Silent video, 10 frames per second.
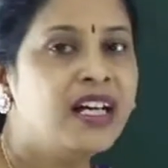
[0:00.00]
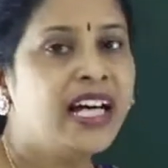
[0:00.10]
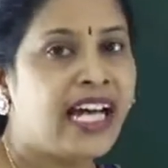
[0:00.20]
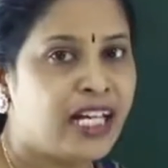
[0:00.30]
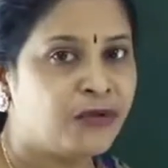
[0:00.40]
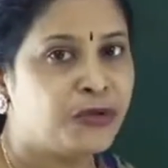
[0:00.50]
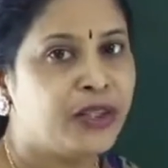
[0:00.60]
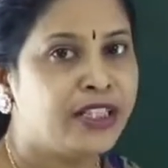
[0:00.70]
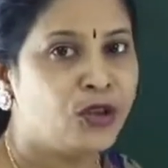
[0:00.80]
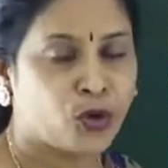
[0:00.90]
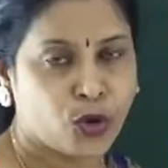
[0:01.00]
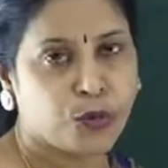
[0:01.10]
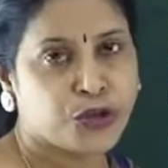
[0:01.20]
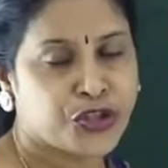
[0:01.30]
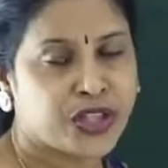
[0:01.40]
helpful in
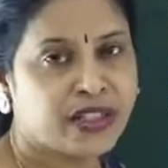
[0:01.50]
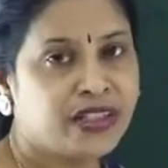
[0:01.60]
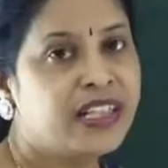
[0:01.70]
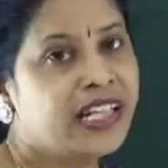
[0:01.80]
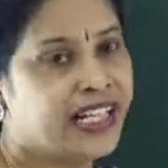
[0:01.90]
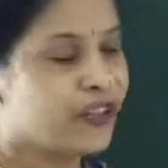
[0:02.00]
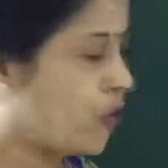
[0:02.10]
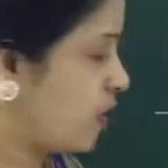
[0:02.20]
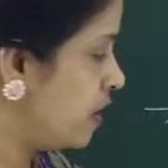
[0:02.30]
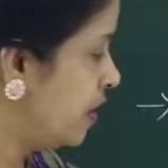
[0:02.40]
locomotion and all.